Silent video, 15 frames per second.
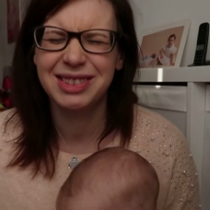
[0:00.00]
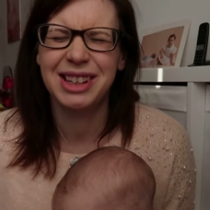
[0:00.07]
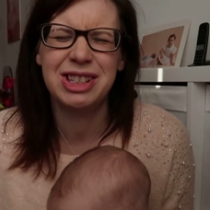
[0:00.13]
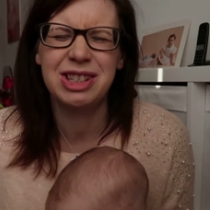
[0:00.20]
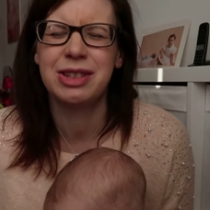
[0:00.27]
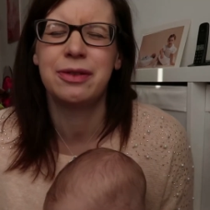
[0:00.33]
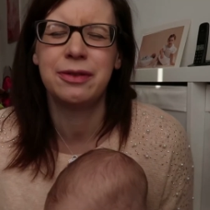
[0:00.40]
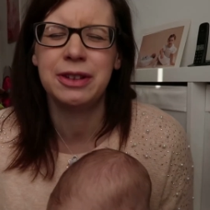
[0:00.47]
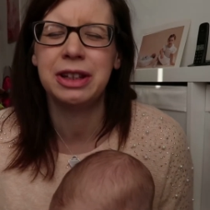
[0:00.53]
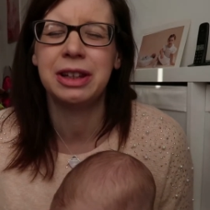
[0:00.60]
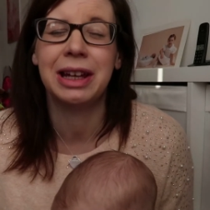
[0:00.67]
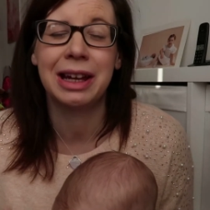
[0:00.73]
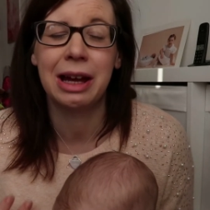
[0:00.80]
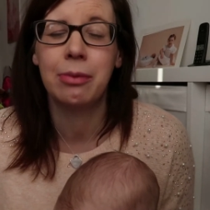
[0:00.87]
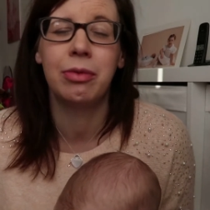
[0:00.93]
I just feel
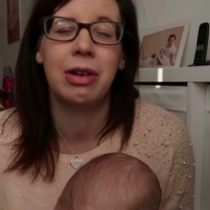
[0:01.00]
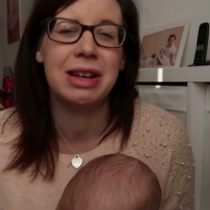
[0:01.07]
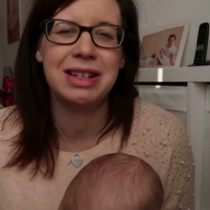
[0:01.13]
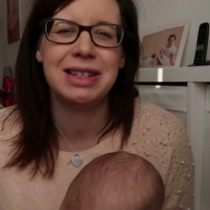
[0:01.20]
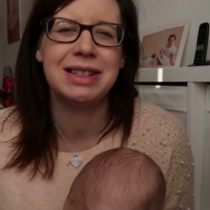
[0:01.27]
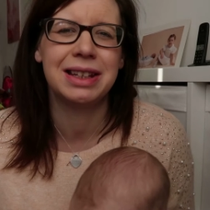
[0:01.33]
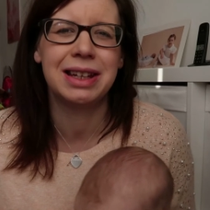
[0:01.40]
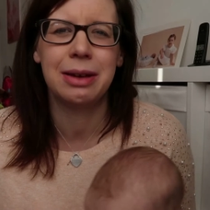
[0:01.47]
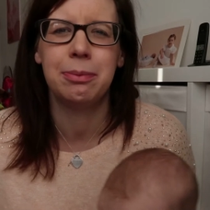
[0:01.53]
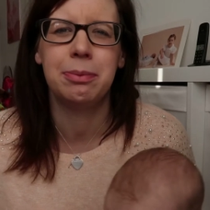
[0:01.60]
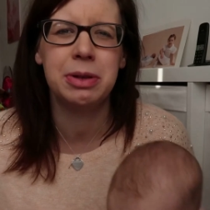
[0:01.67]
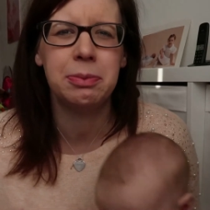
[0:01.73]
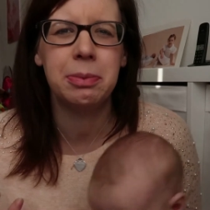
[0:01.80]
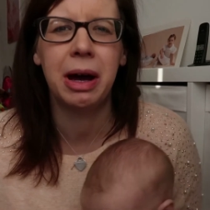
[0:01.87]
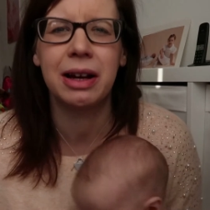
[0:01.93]
like I'm ready to
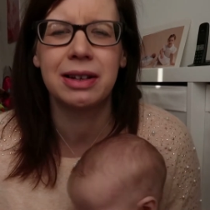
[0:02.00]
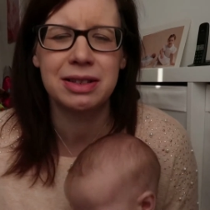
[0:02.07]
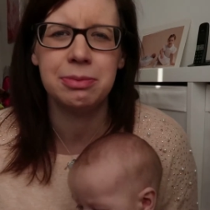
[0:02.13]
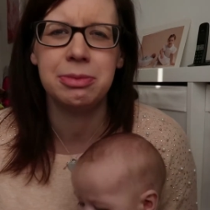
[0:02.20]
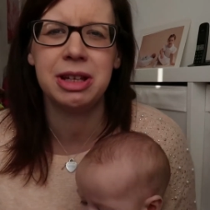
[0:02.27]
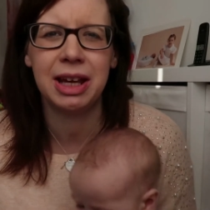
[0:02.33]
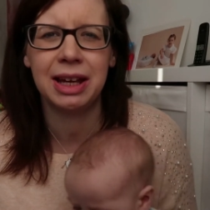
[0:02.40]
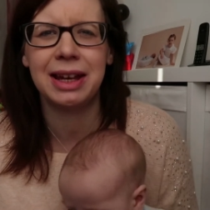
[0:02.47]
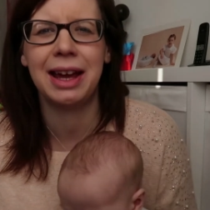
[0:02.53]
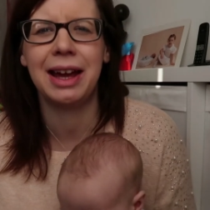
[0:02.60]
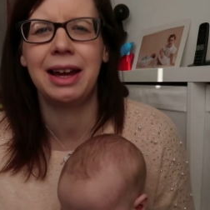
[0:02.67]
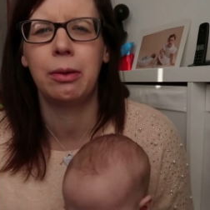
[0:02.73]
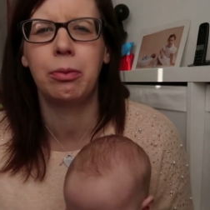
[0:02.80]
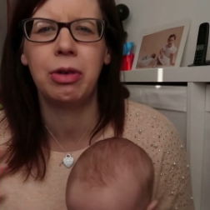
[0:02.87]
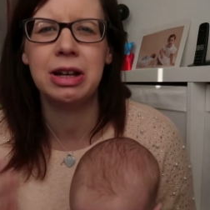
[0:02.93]
be back to me
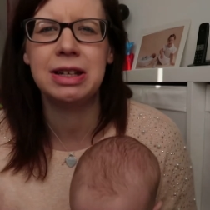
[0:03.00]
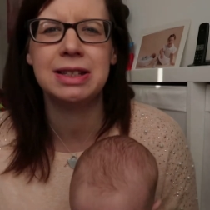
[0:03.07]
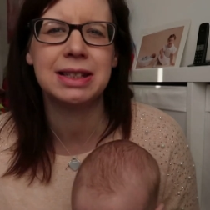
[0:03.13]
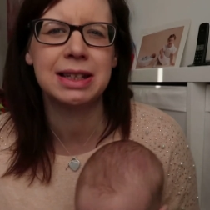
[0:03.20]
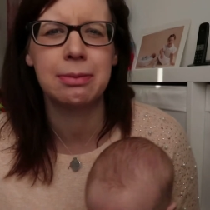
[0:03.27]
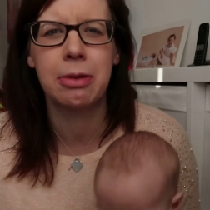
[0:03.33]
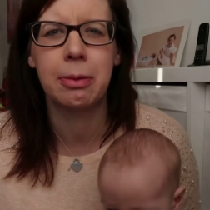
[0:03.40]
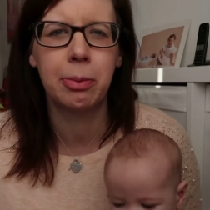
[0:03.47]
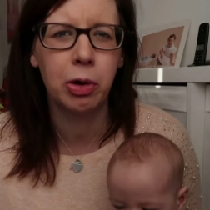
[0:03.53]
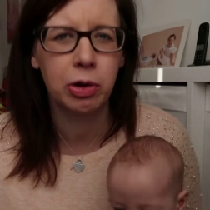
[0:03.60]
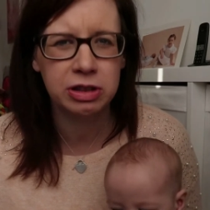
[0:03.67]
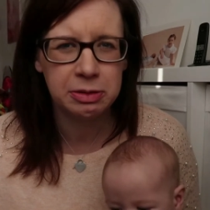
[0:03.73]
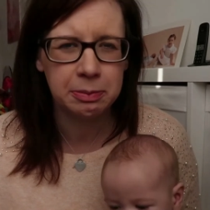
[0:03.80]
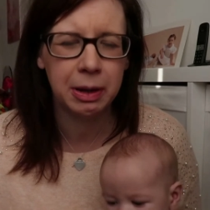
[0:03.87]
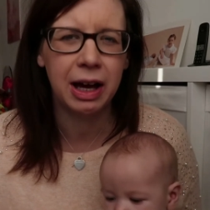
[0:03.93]
again. I'm ready to get my
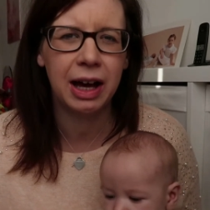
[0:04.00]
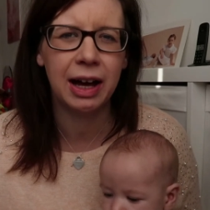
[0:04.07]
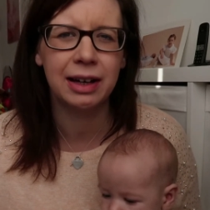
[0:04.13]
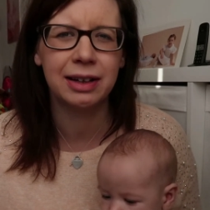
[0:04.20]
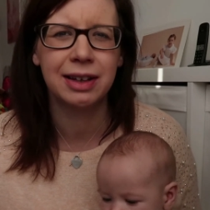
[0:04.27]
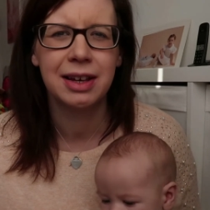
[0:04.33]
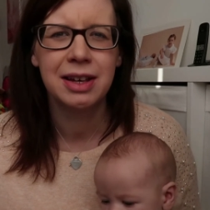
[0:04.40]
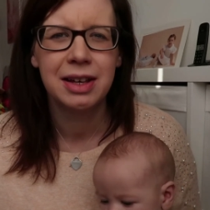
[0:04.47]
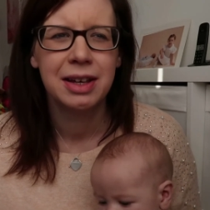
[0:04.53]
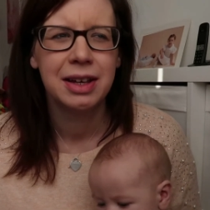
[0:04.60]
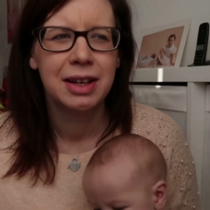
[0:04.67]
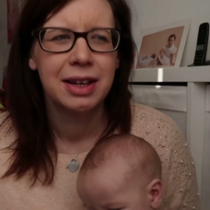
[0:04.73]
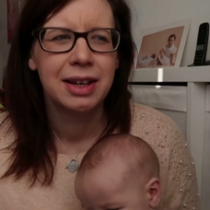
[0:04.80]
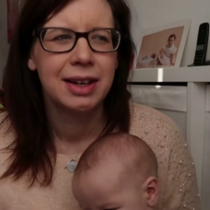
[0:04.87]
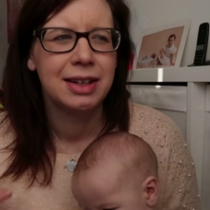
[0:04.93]
body back,
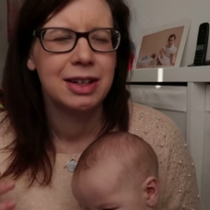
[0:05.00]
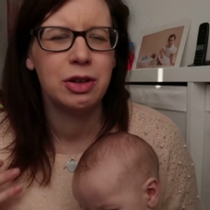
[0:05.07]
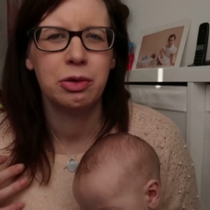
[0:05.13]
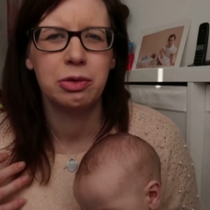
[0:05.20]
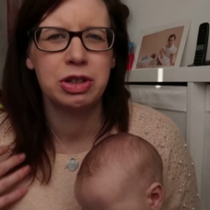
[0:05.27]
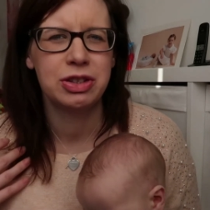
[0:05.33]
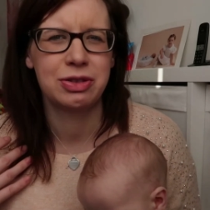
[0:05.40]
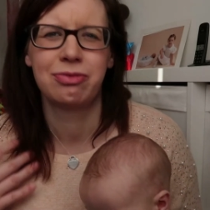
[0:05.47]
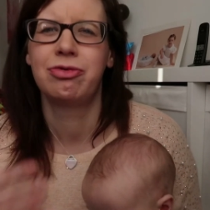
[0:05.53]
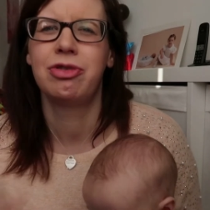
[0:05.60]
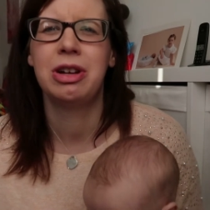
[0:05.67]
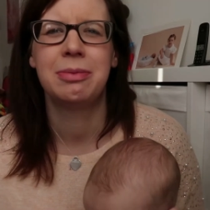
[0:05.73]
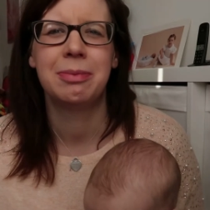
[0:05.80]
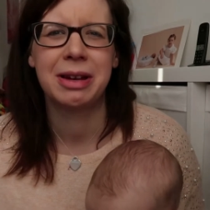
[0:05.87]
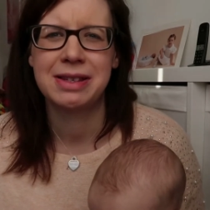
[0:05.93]
you know, just
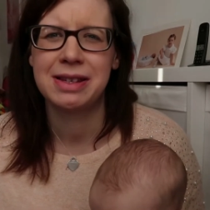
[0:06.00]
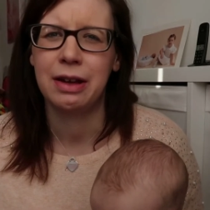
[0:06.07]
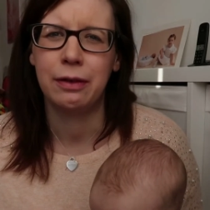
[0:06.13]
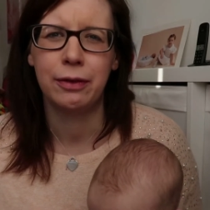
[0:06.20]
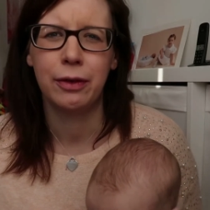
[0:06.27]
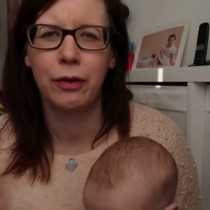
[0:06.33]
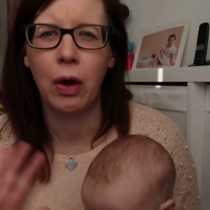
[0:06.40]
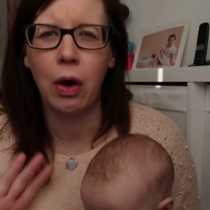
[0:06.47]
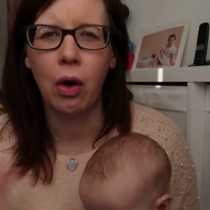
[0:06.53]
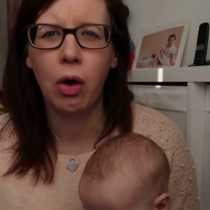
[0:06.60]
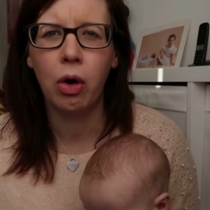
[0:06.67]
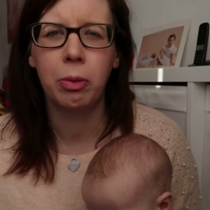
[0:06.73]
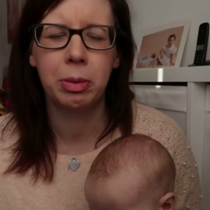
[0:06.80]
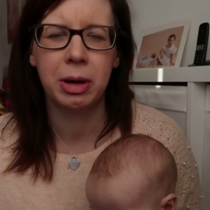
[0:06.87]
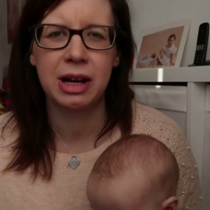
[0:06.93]
rid myself of
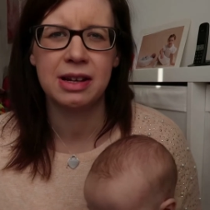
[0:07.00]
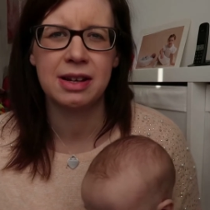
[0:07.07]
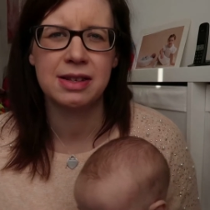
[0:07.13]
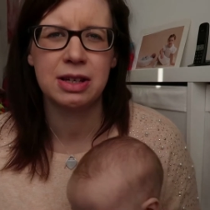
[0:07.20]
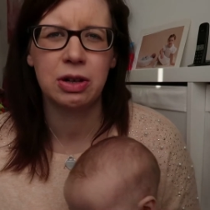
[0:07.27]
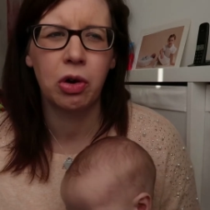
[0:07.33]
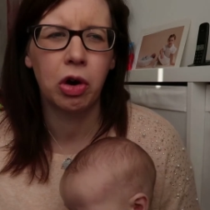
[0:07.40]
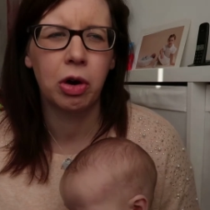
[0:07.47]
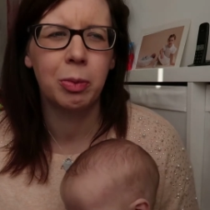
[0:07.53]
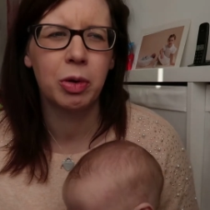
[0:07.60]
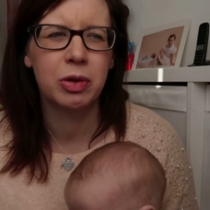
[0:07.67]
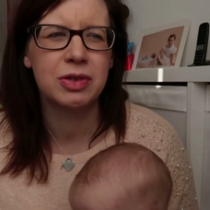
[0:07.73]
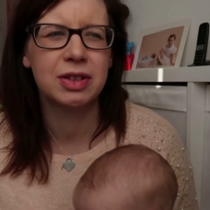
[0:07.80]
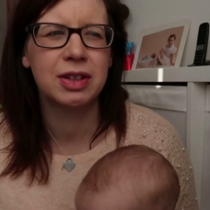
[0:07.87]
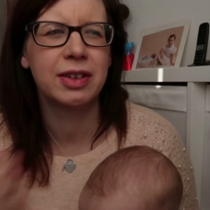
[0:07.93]
all pregnancy
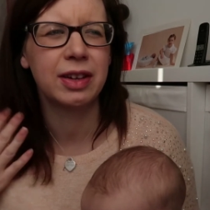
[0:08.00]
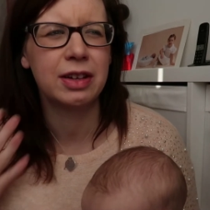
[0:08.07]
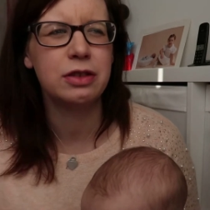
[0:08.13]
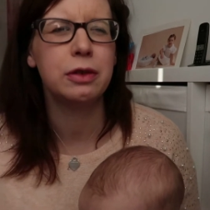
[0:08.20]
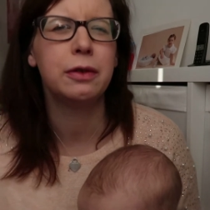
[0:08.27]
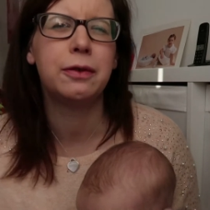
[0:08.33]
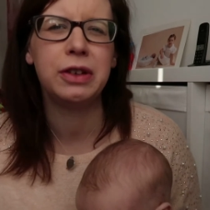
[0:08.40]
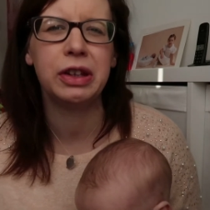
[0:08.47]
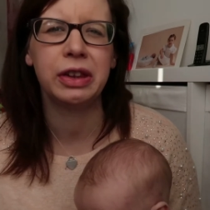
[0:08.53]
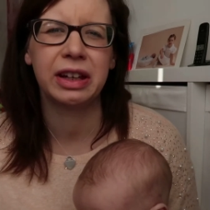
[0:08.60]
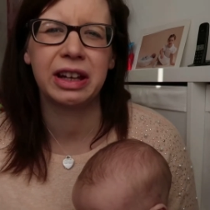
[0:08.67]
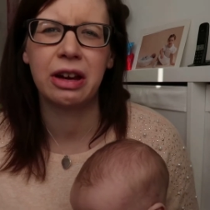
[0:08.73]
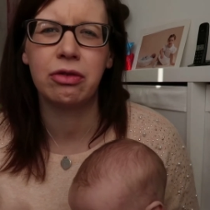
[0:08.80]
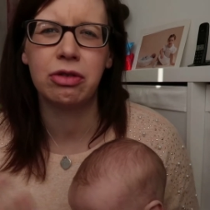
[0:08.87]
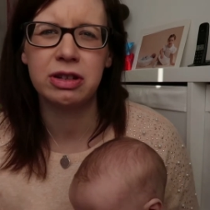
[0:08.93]
hormones, because I do feel
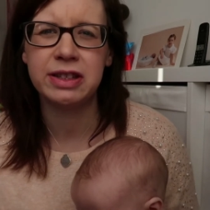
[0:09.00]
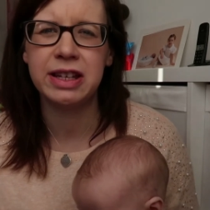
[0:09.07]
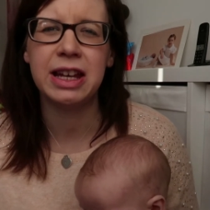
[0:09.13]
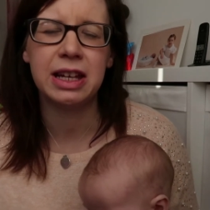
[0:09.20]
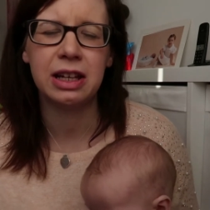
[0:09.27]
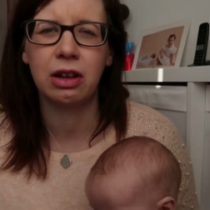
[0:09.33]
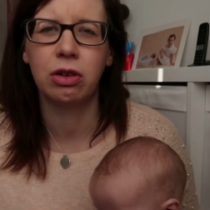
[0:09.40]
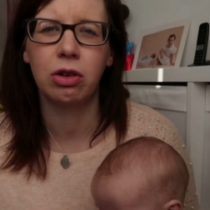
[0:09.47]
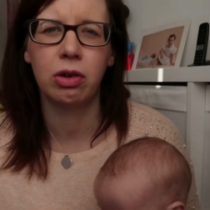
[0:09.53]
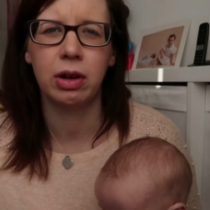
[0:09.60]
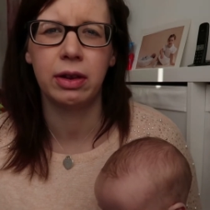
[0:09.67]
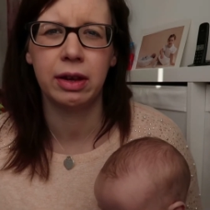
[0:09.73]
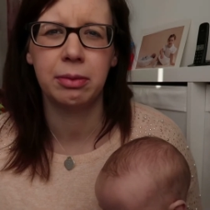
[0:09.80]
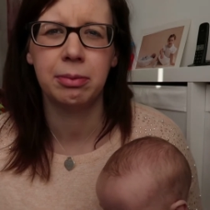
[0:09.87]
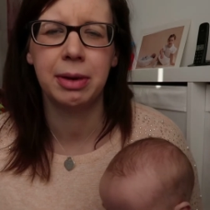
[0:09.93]
like I retain a
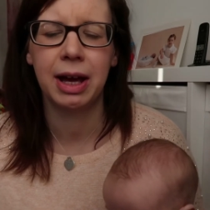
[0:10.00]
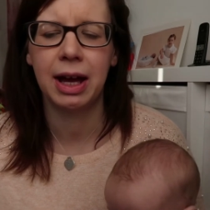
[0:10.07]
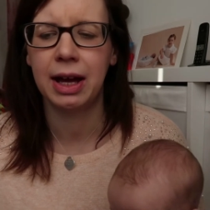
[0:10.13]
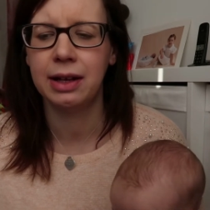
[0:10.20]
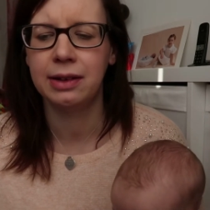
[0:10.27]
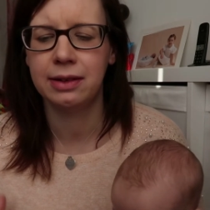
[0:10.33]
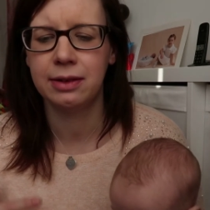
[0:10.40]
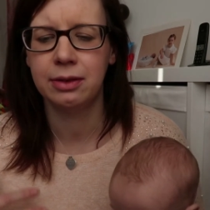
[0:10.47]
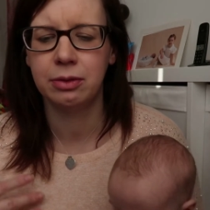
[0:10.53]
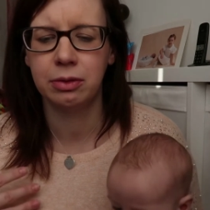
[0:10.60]
lot of them. And